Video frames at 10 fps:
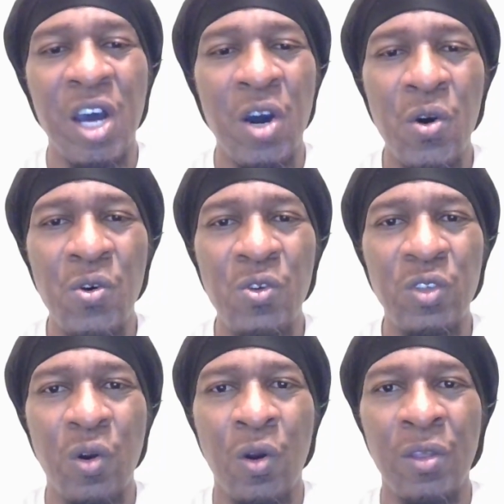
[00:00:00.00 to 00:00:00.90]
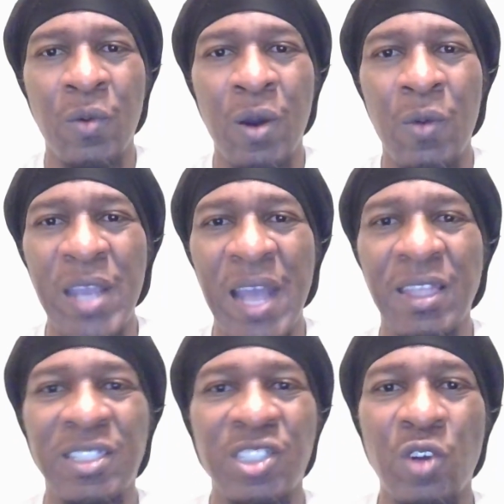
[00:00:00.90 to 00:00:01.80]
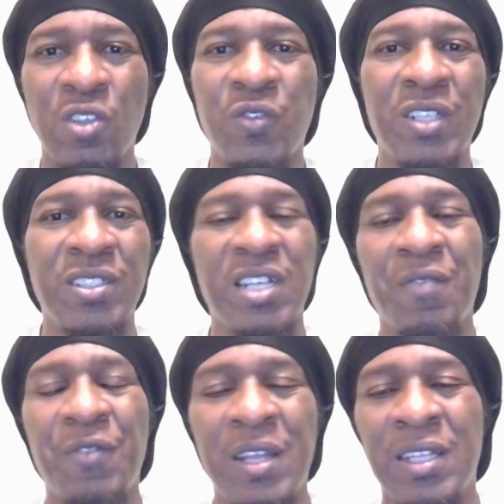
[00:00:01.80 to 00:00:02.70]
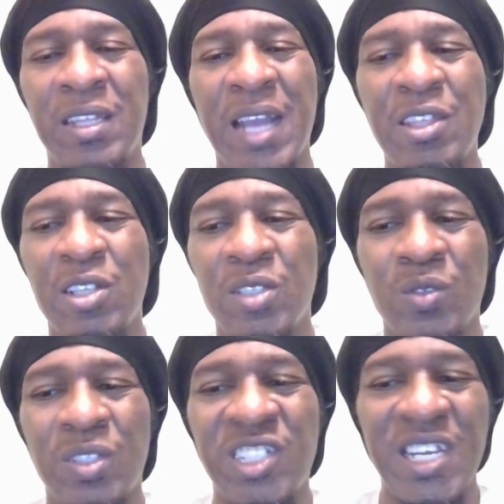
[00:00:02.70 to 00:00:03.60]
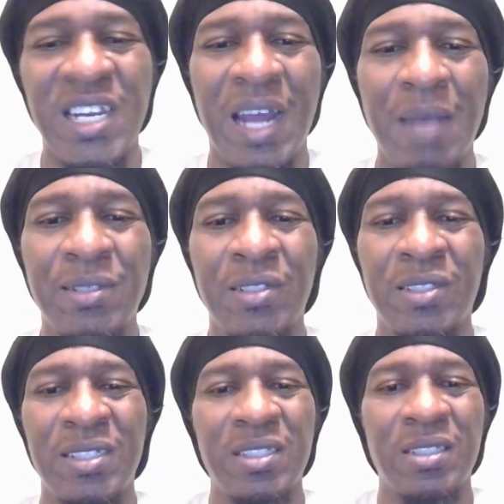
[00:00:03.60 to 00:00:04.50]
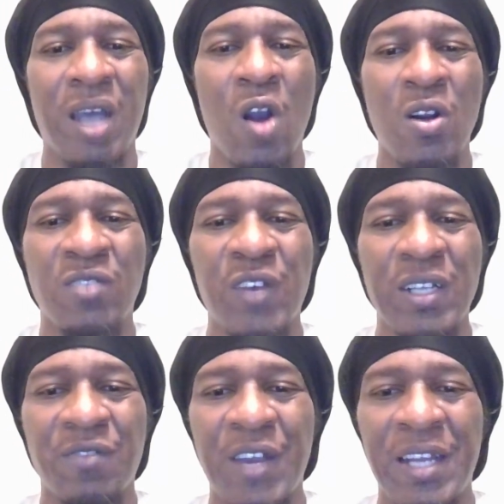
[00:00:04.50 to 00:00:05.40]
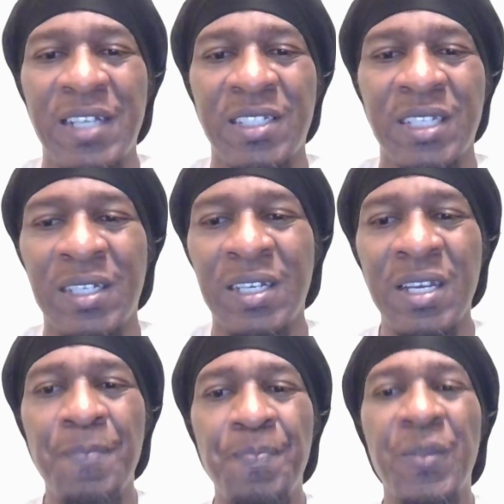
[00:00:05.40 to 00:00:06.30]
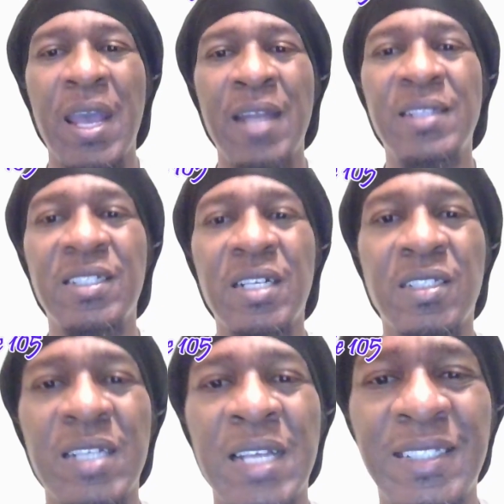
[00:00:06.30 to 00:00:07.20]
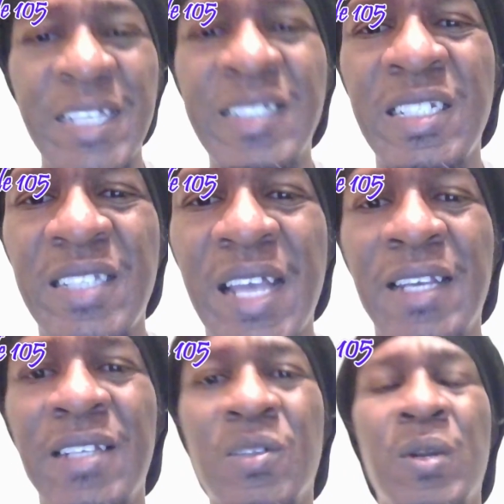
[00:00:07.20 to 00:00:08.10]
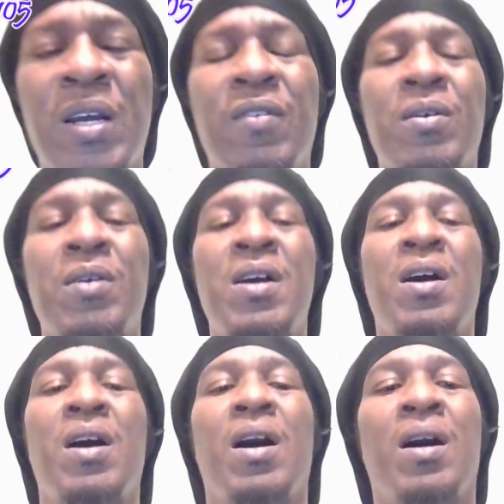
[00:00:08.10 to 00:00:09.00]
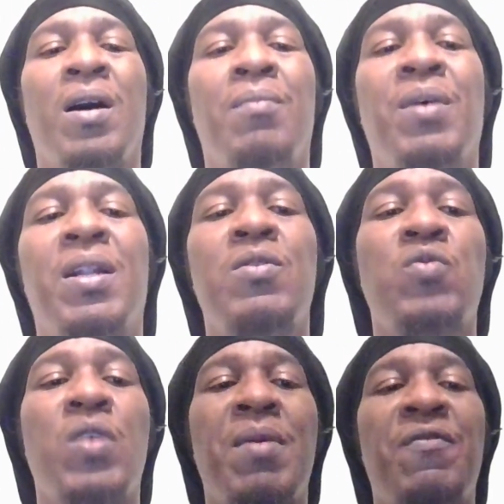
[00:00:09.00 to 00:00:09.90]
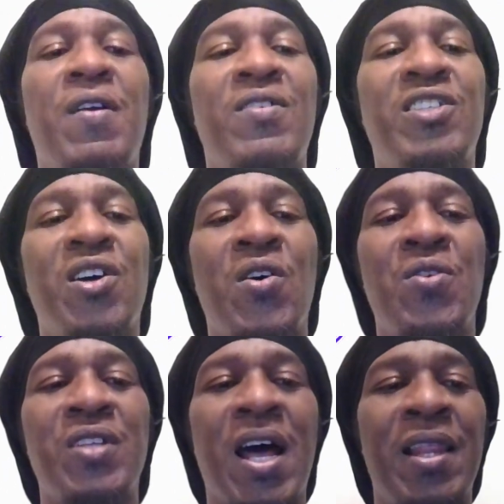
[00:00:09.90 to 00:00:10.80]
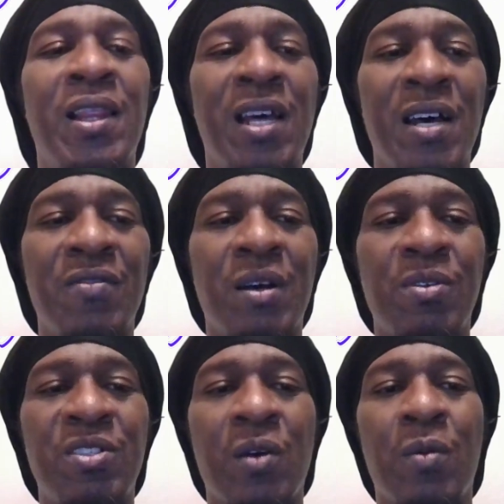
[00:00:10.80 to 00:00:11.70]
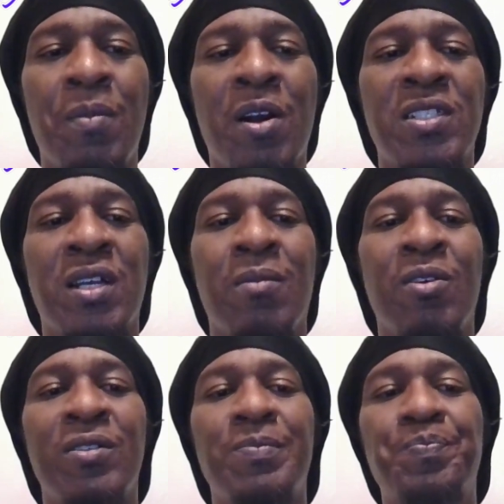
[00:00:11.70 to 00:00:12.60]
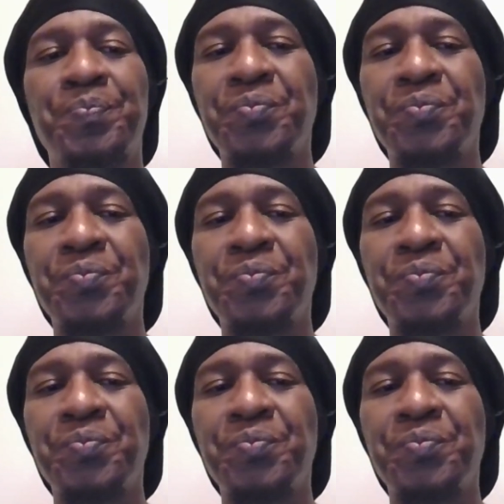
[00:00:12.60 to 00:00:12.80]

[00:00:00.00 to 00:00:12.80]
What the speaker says: nose or the one where you have to search for the stuff and the thing, I thought those was cheating obstacles. This is hard as fuck to find that shit in 60 seconds or whatever. But it was one of my favorite shows. I love Double Dare with Mark Summers.